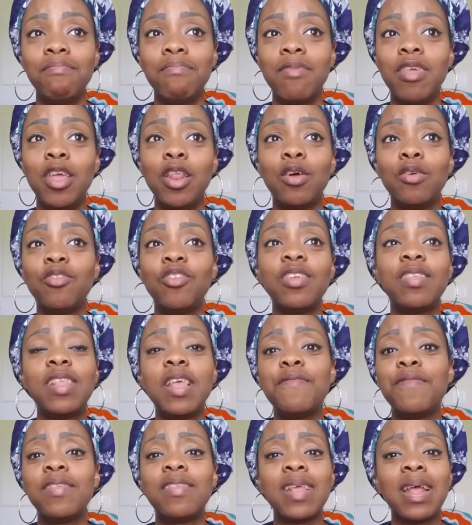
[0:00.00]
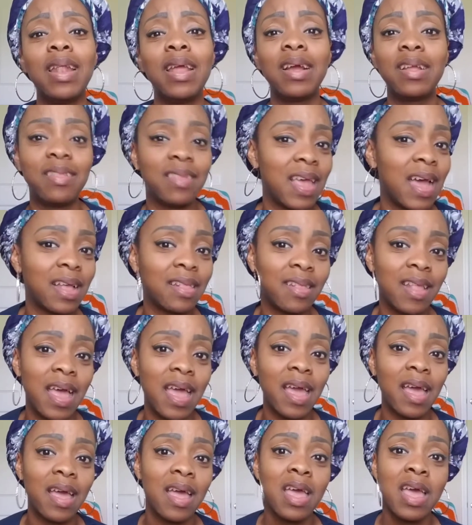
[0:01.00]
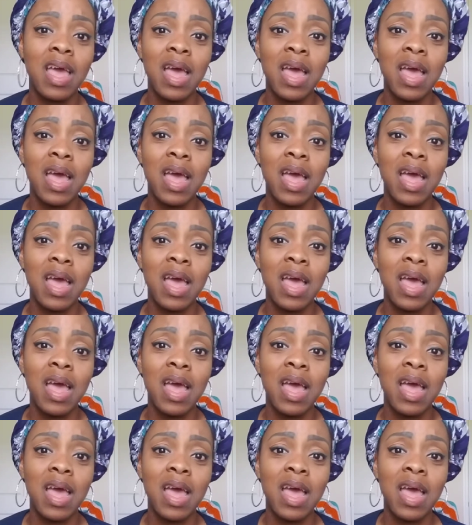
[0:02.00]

you know, just even sending a text like,